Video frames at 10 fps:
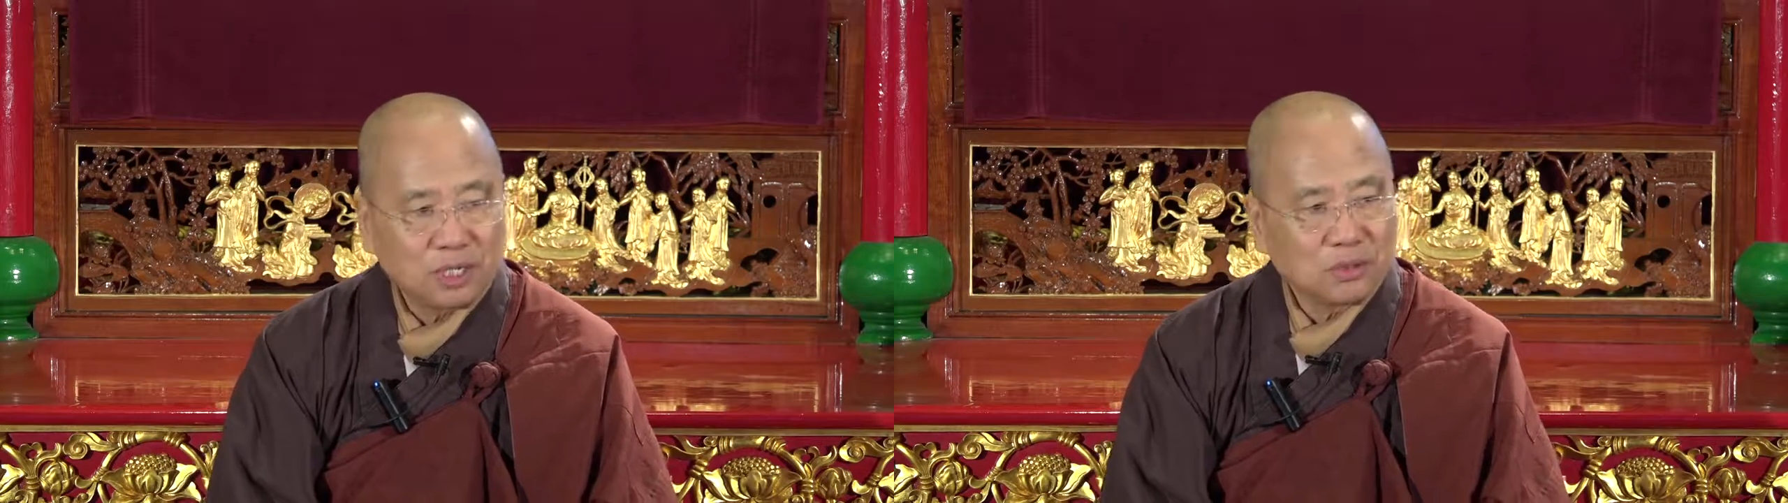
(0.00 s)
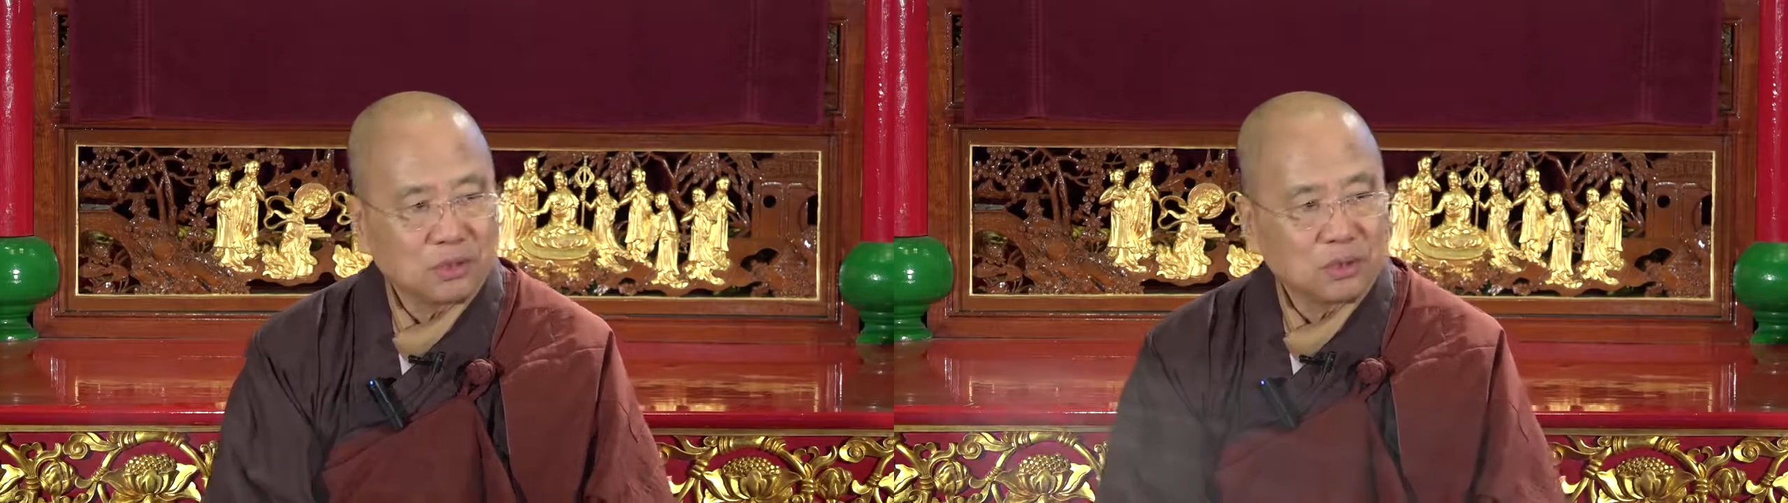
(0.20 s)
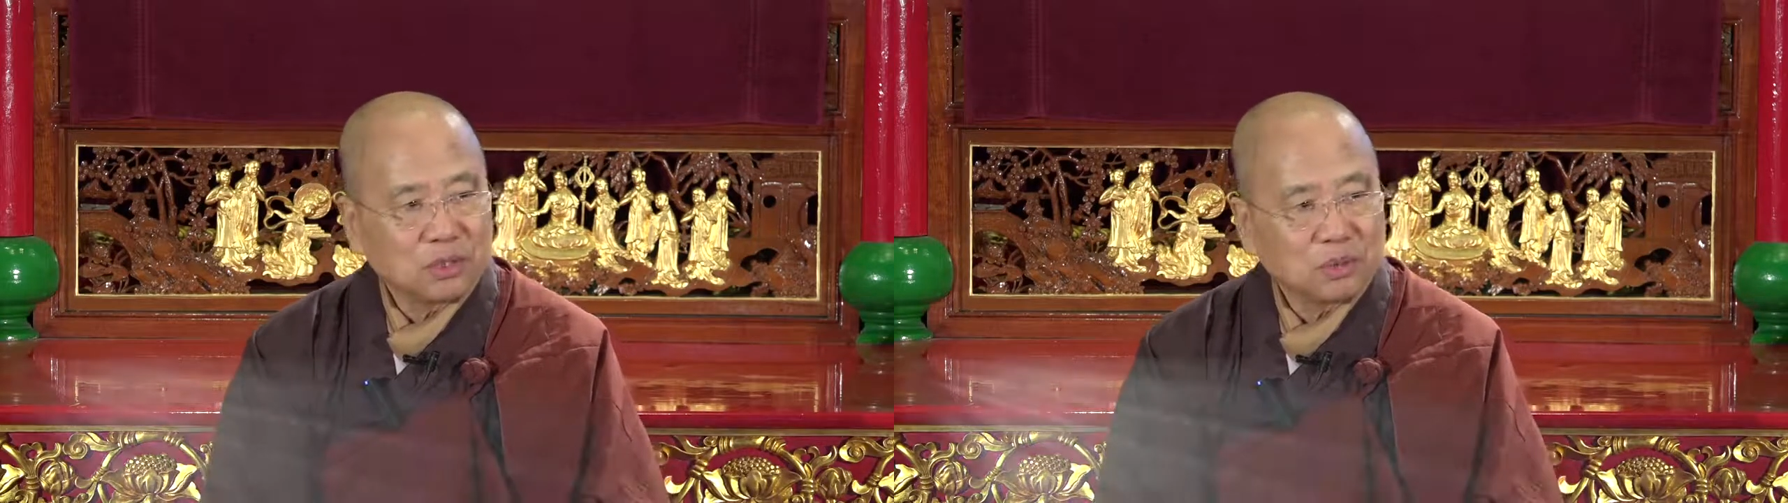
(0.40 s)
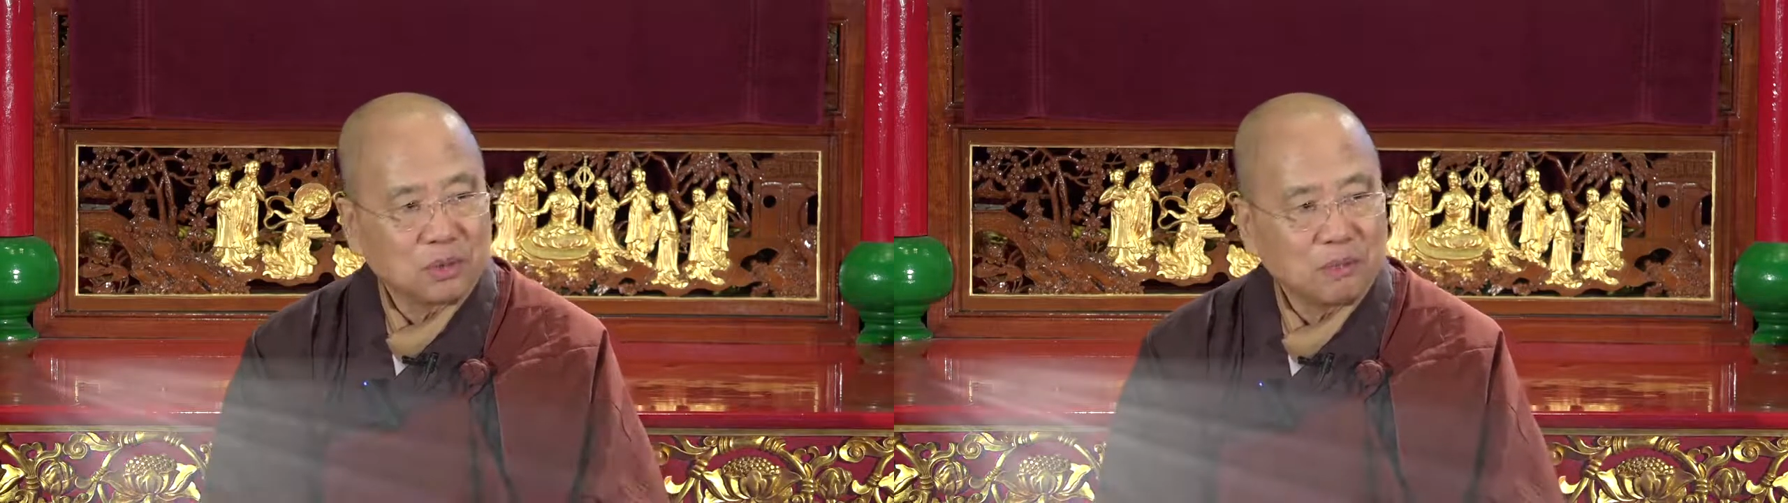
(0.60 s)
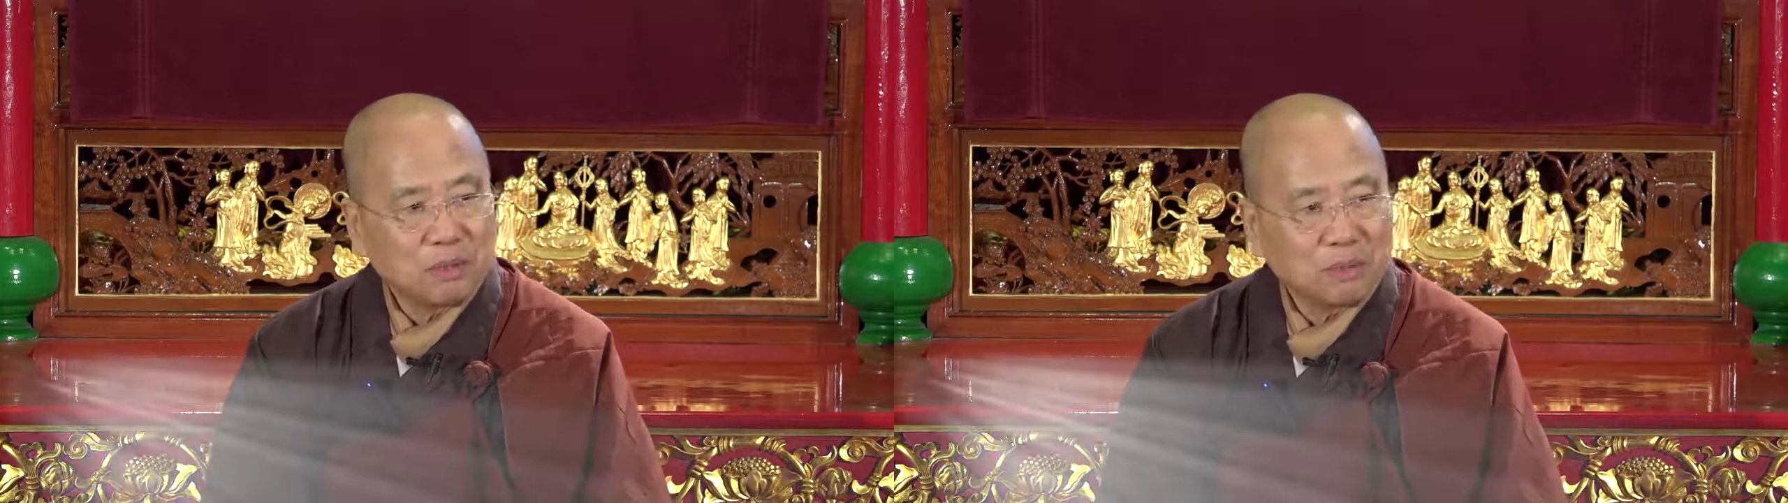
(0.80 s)
like to use the
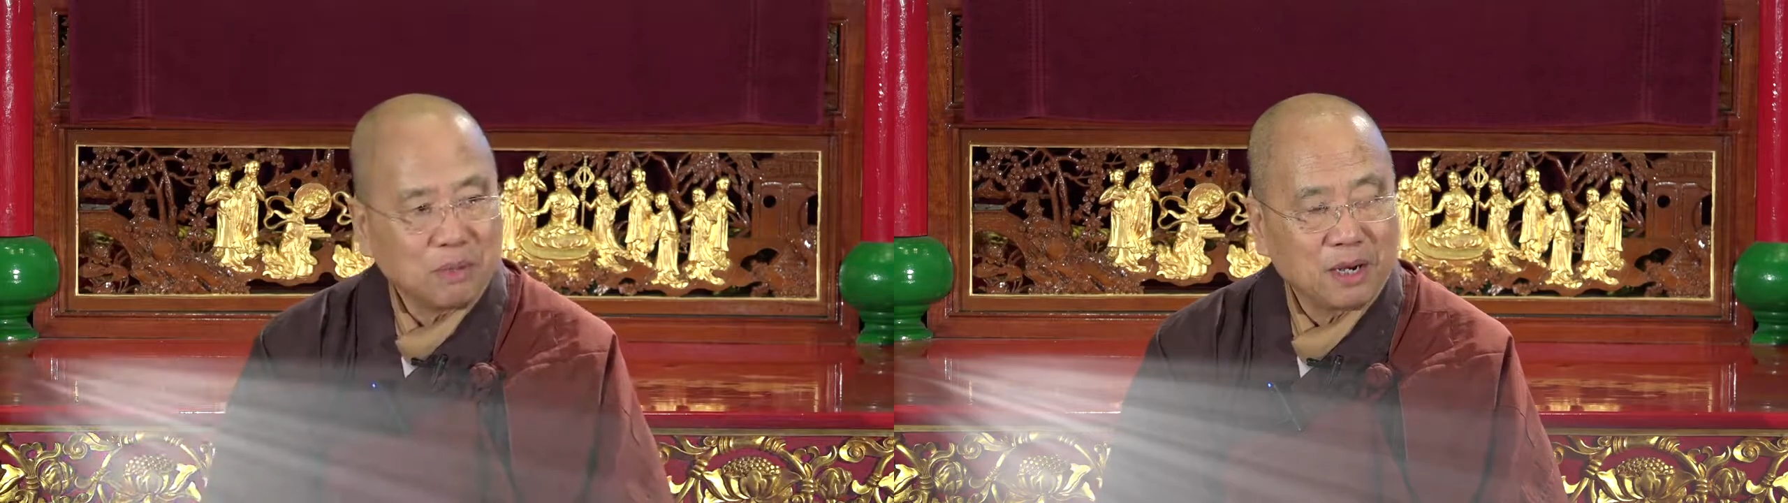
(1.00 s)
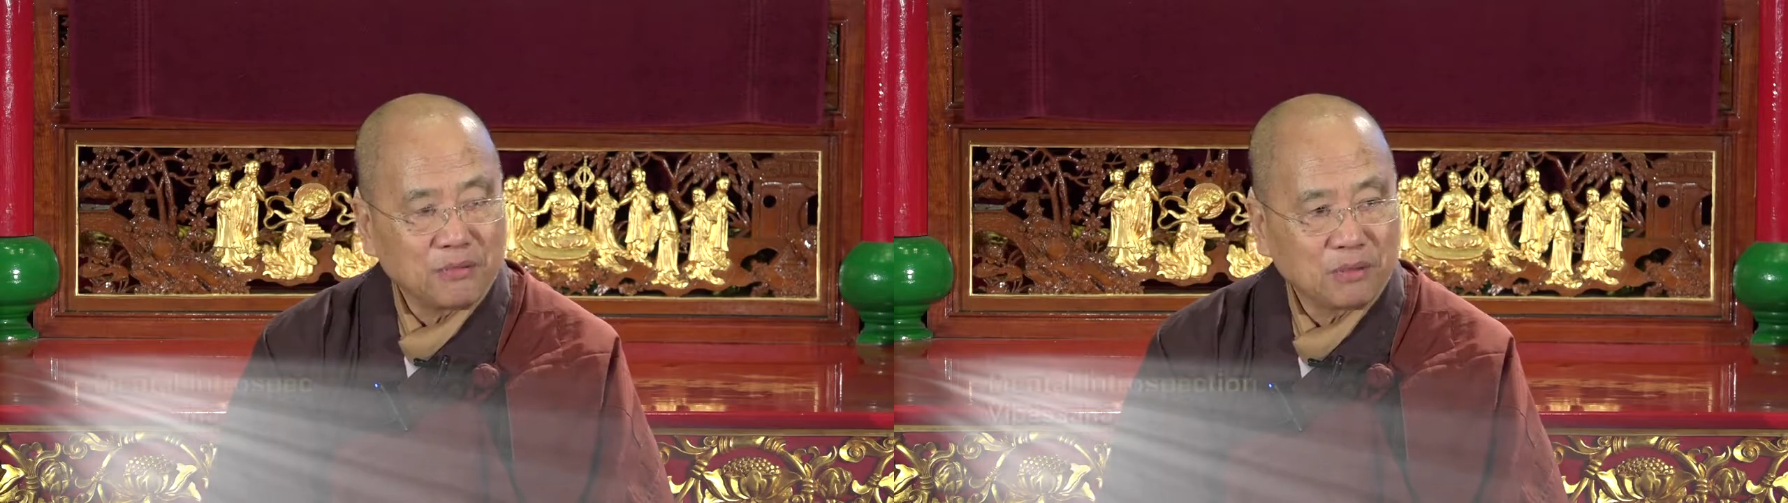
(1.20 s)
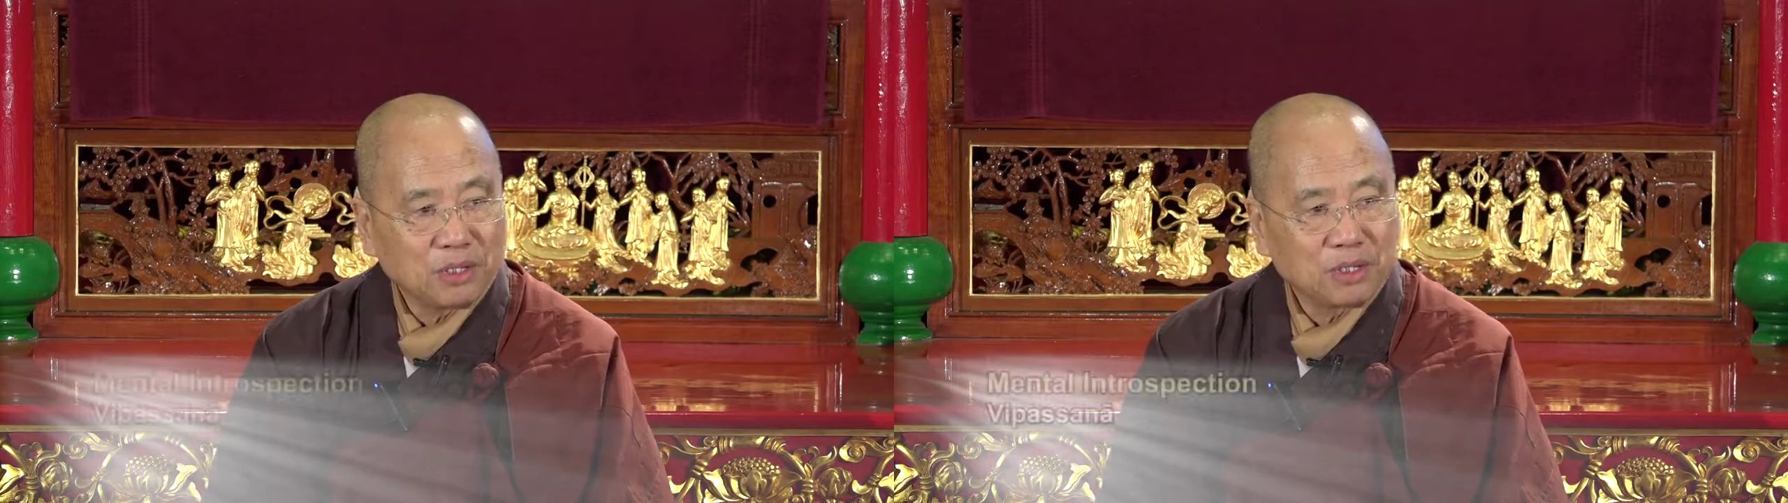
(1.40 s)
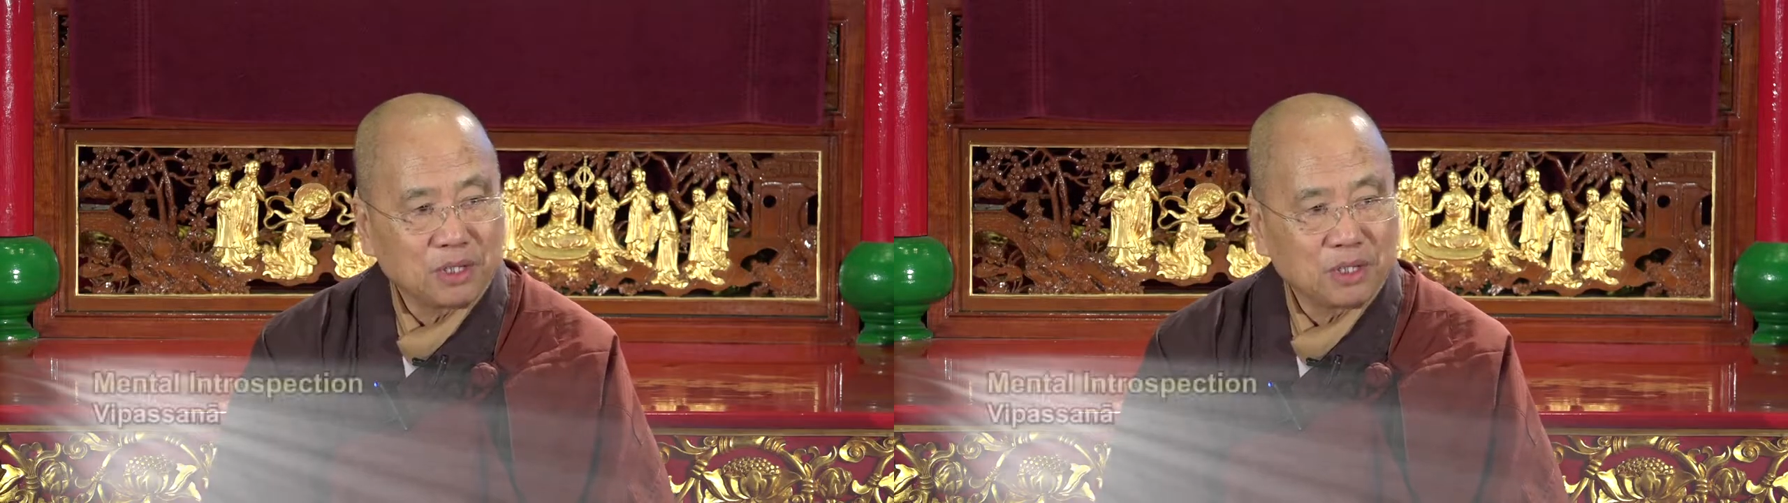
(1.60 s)
word mindfulness.